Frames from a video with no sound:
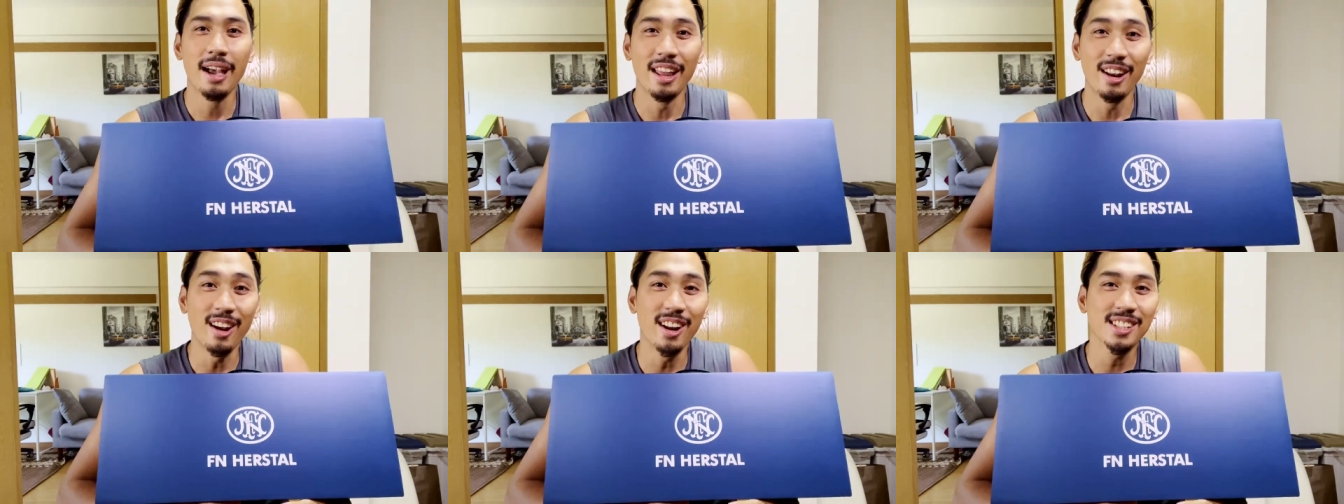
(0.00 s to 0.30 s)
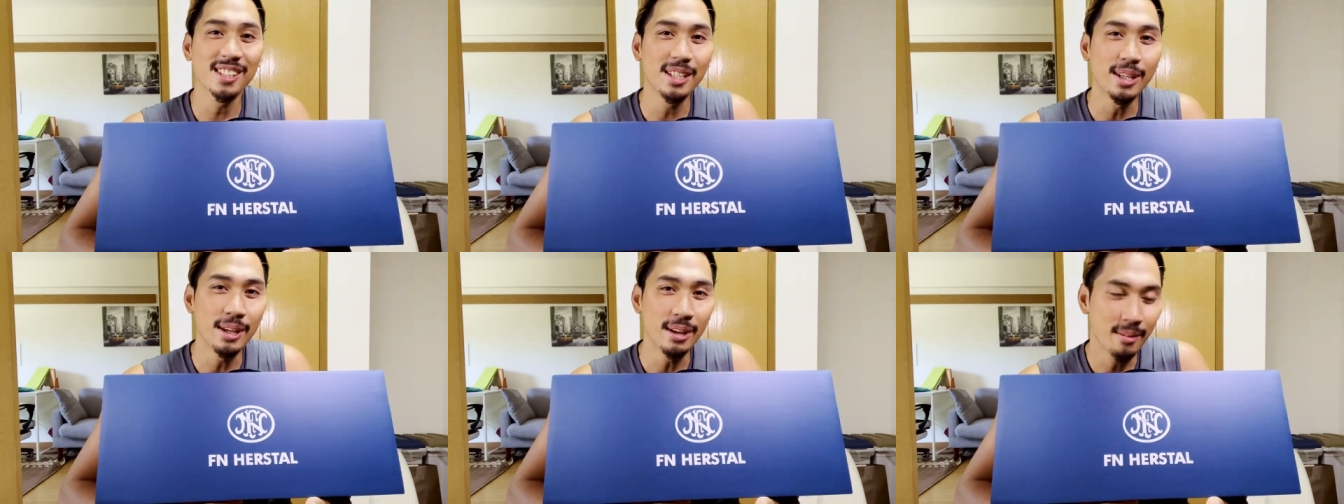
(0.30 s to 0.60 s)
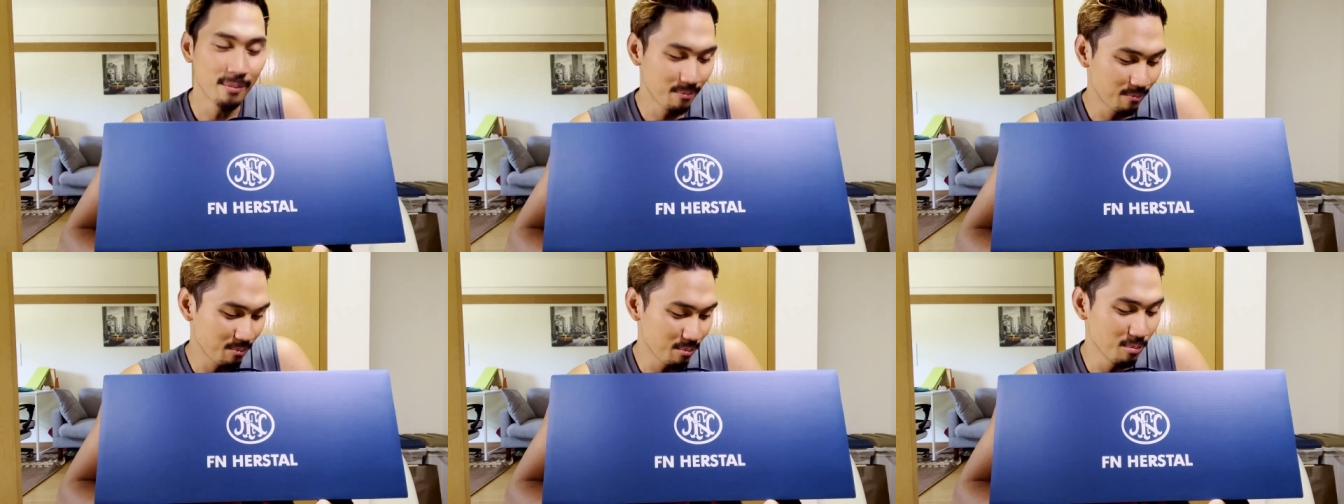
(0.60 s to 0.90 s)
And honestly,
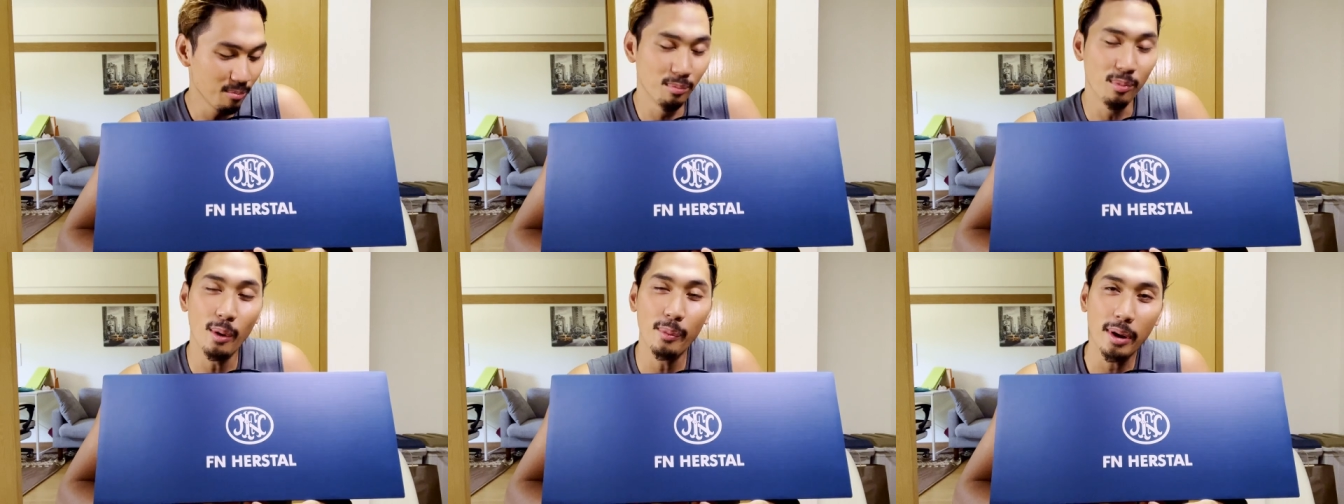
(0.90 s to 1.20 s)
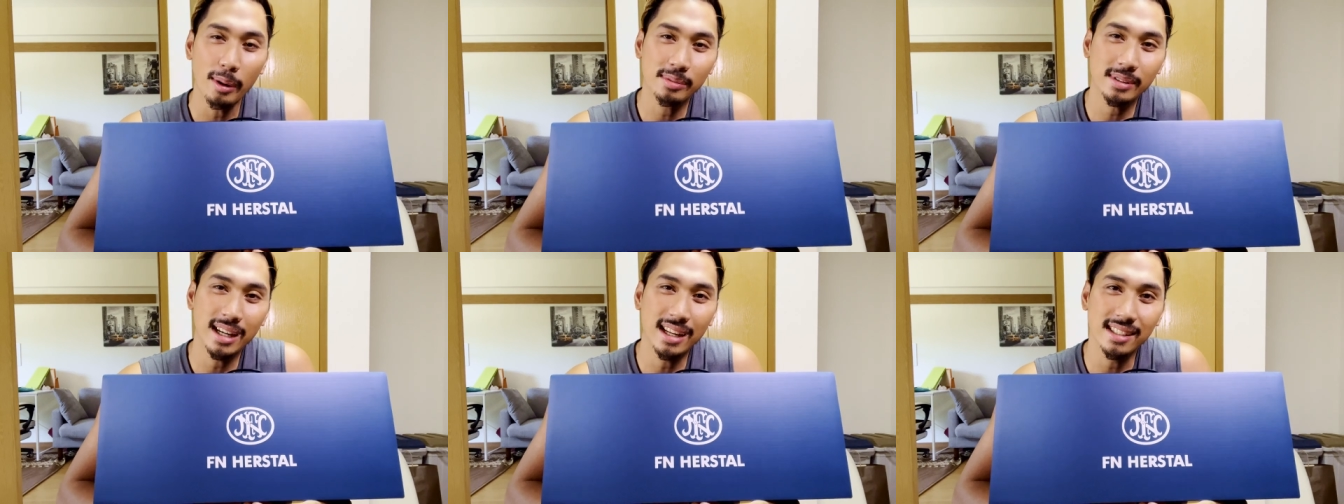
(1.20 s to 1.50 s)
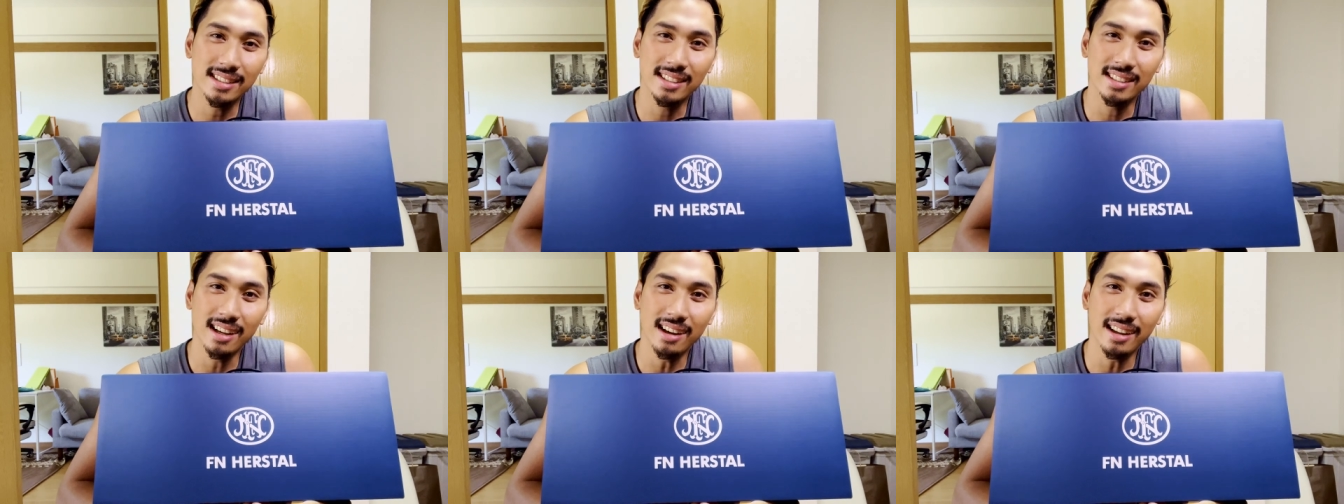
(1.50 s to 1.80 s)
bullpups kind
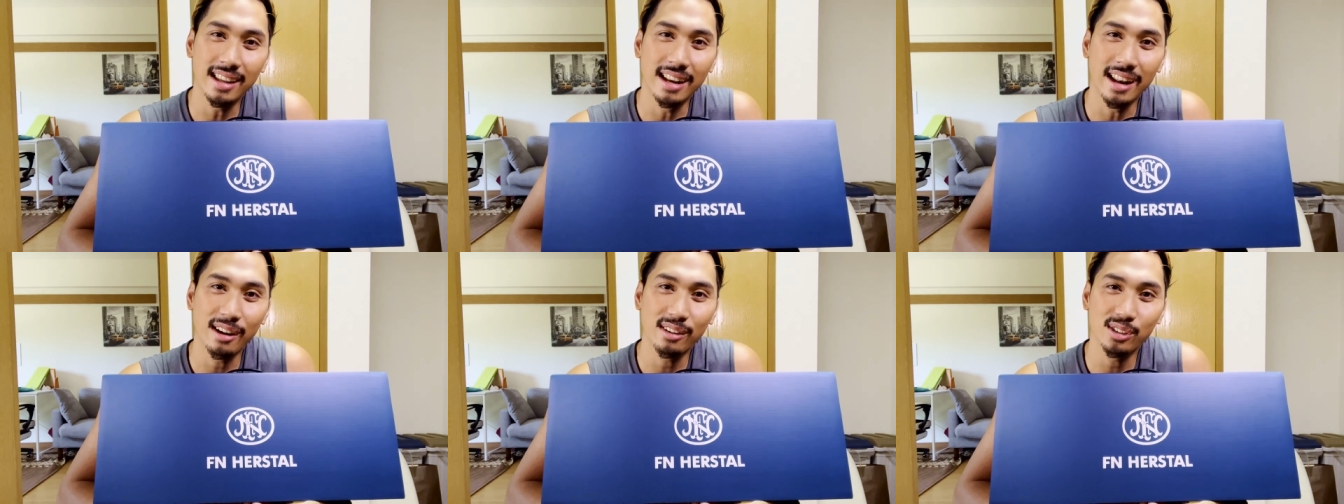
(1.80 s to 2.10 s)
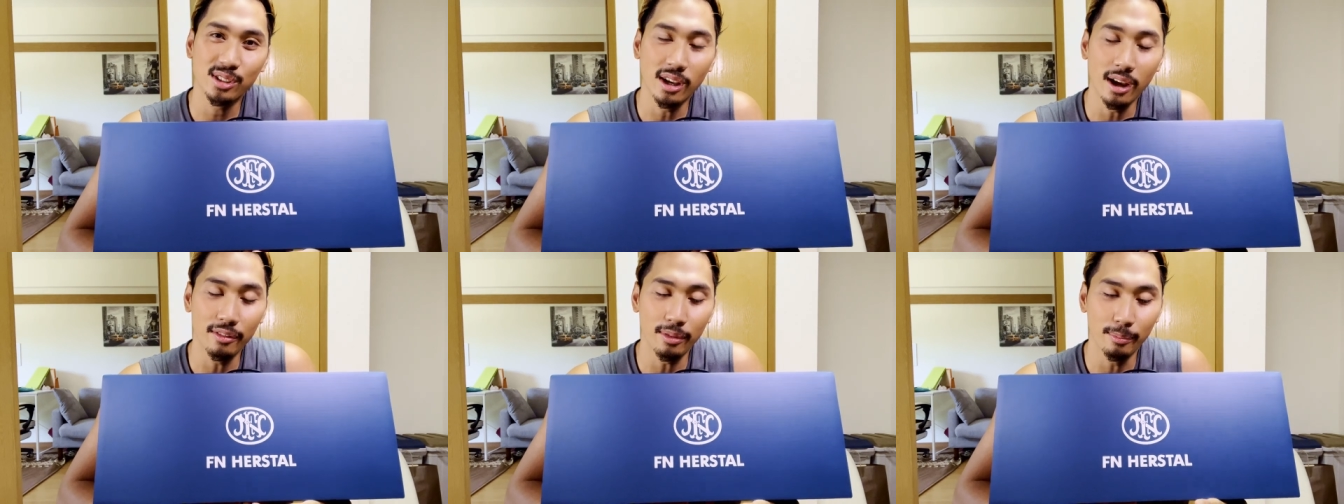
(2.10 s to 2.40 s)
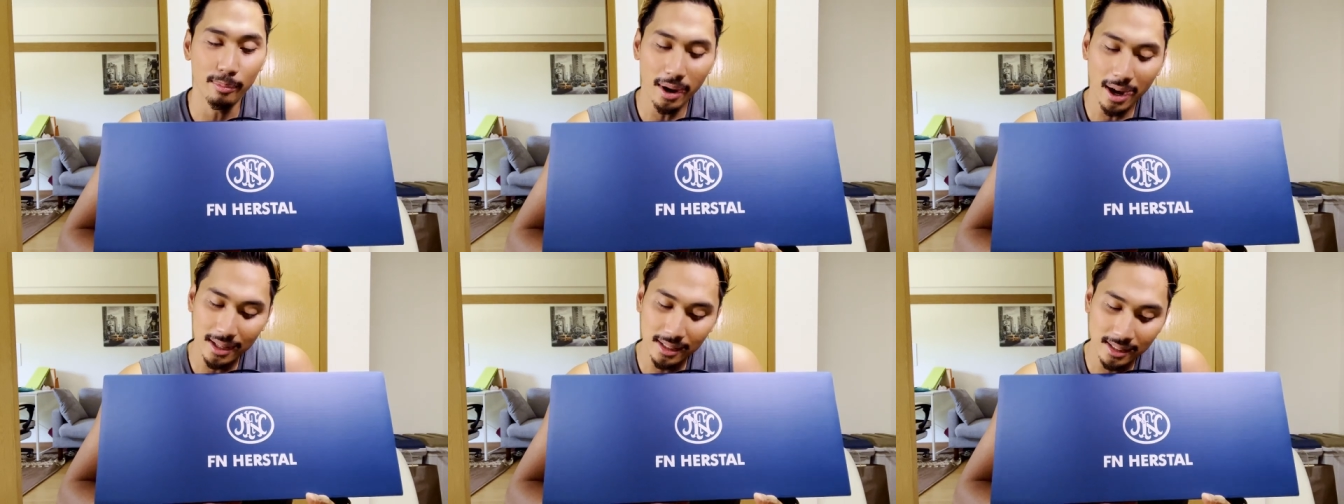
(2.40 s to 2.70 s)
of suck in airsoft,
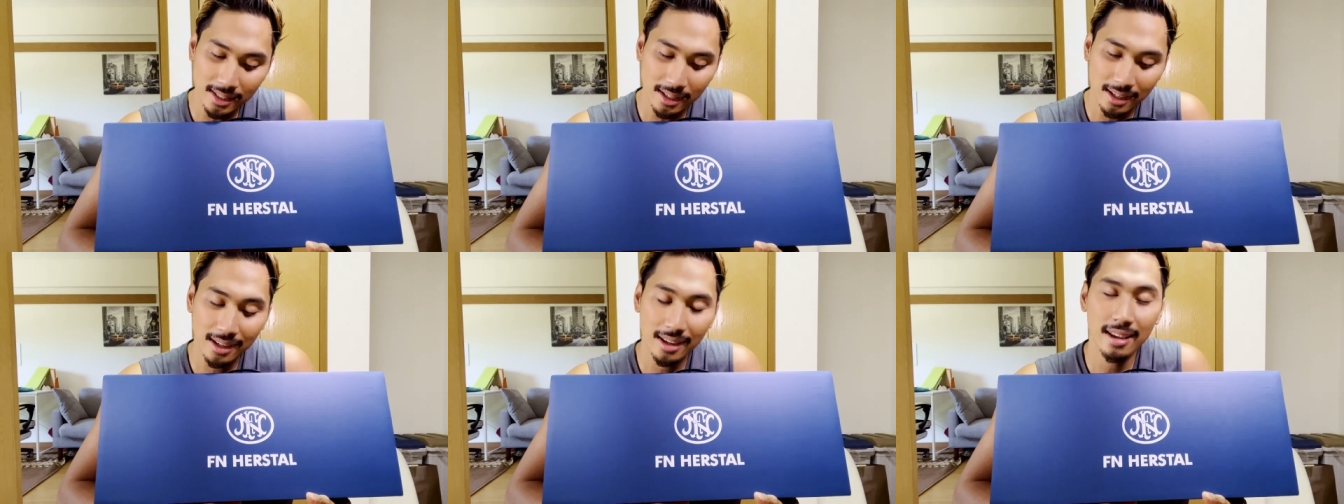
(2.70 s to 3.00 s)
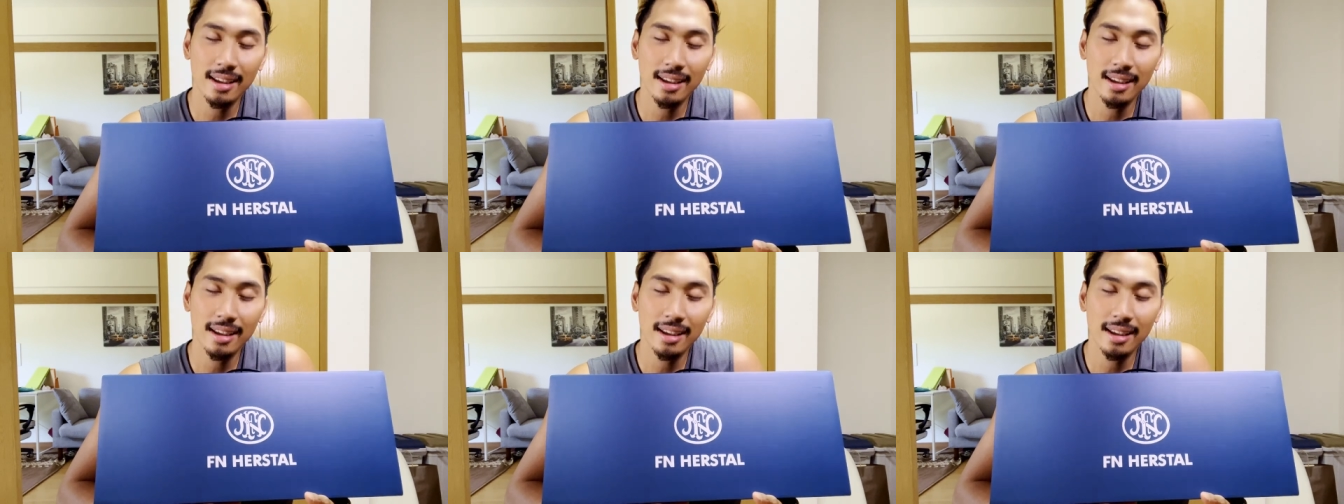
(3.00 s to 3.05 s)
but